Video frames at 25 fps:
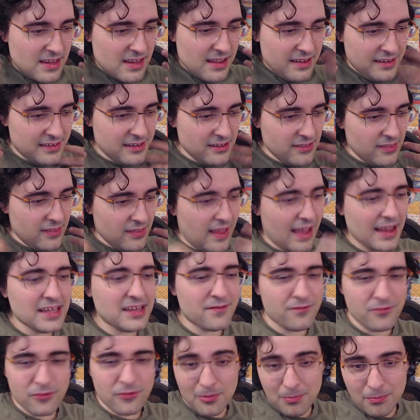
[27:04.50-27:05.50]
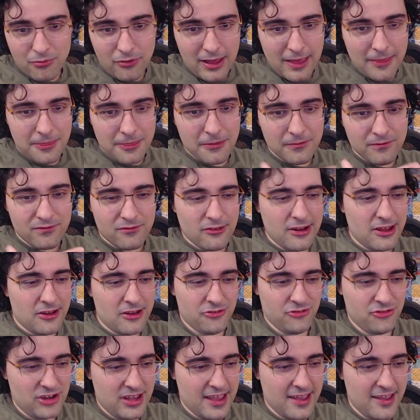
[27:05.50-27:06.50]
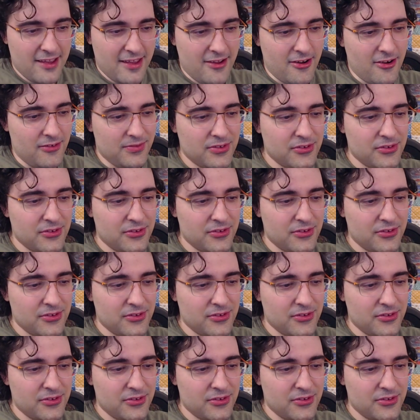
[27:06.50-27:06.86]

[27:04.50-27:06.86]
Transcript: delightful breath of fresh air.